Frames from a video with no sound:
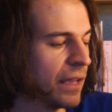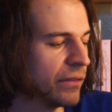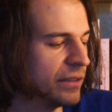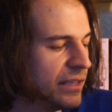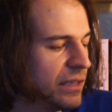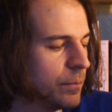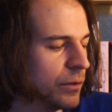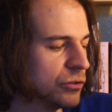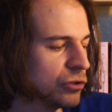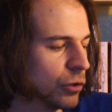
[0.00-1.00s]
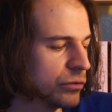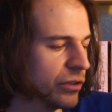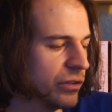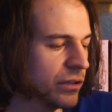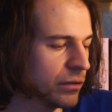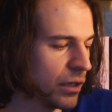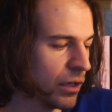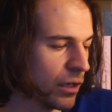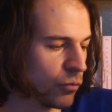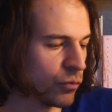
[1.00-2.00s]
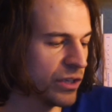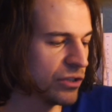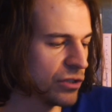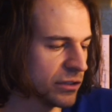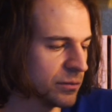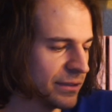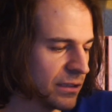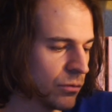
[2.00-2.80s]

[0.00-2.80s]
the deep soul-turning readjustments